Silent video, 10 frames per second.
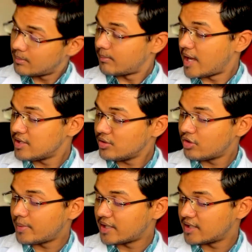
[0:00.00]
manual
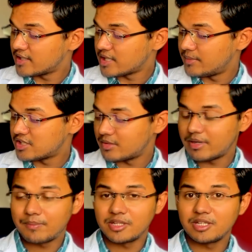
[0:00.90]
for practical examination
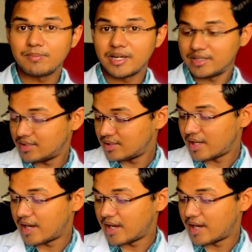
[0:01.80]
by pratik patil